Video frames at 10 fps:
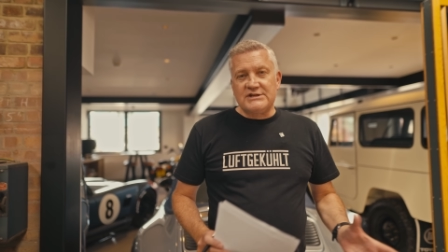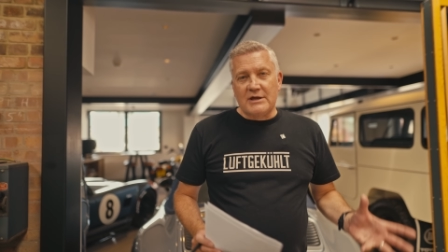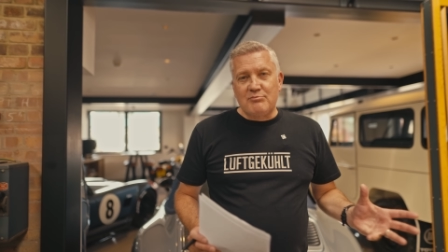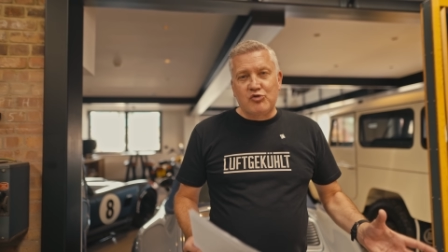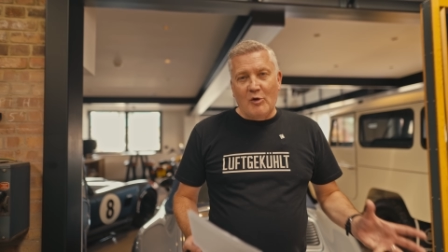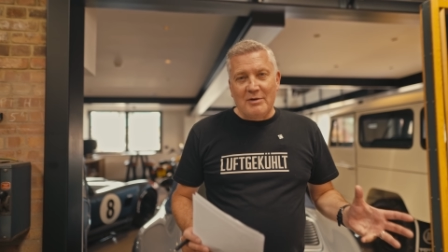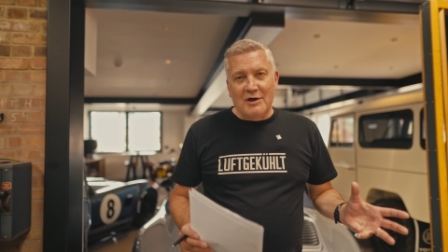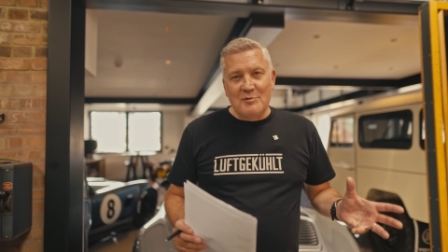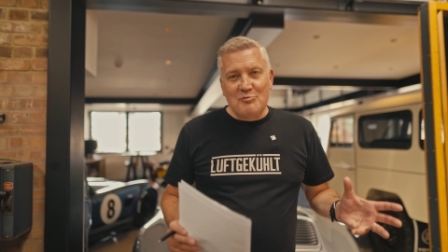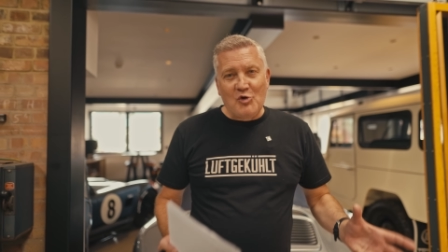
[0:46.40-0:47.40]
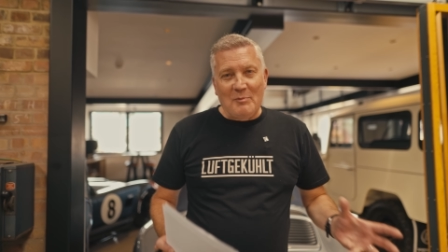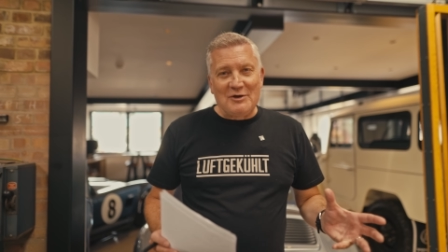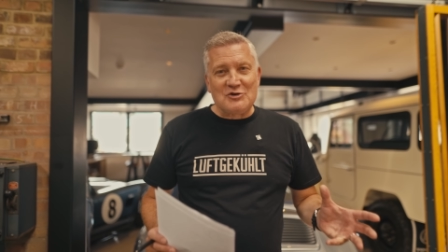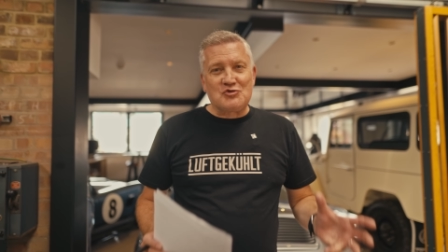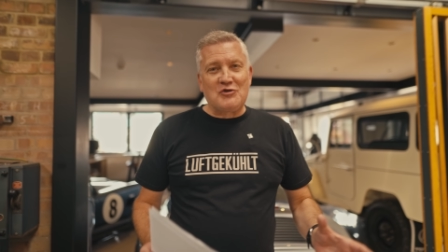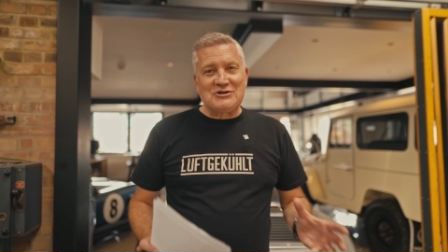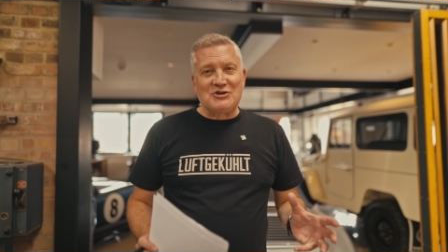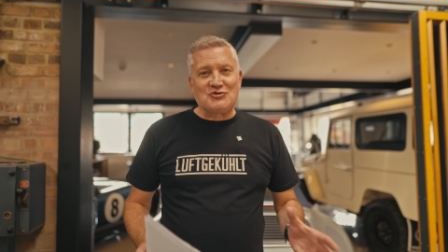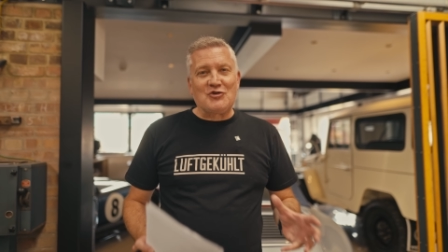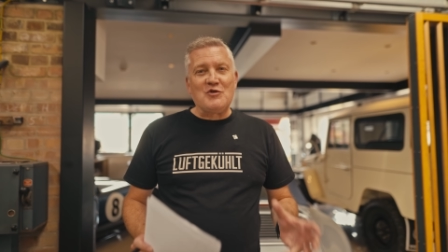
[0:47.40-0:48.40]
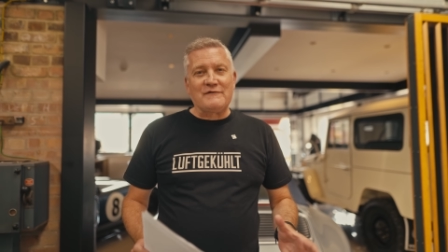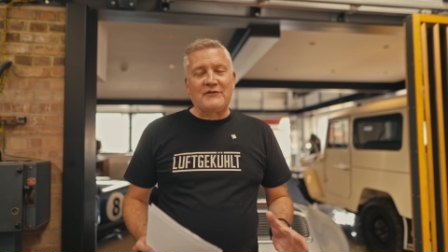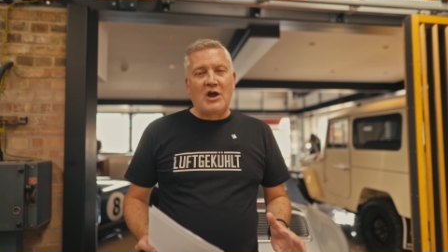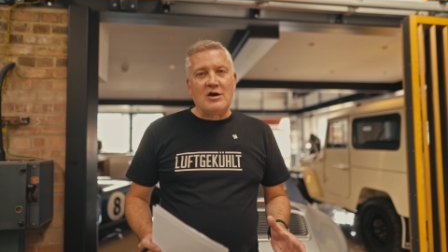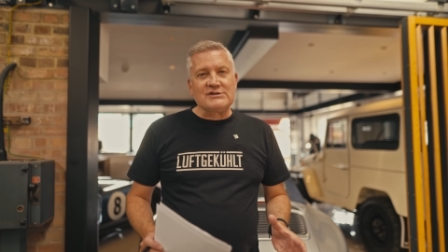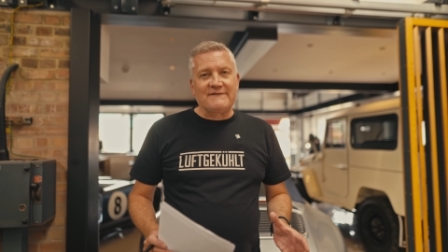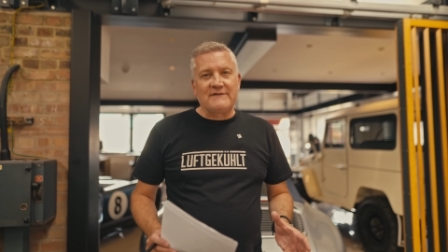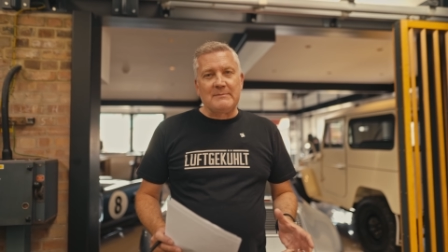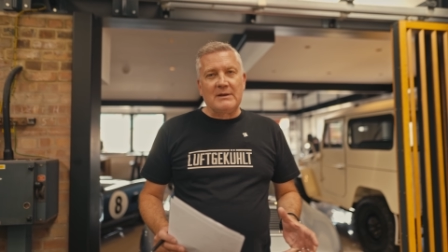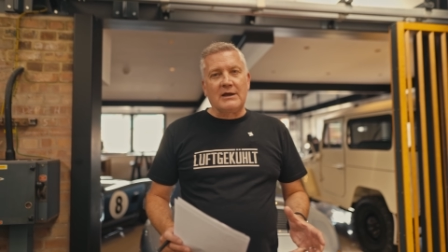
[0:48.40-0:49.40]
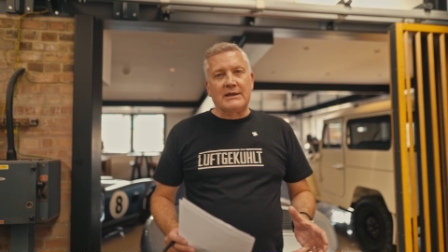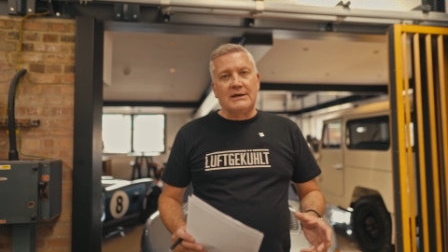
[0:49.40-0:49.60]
is a proper treasure trove of cars. I feel a bit like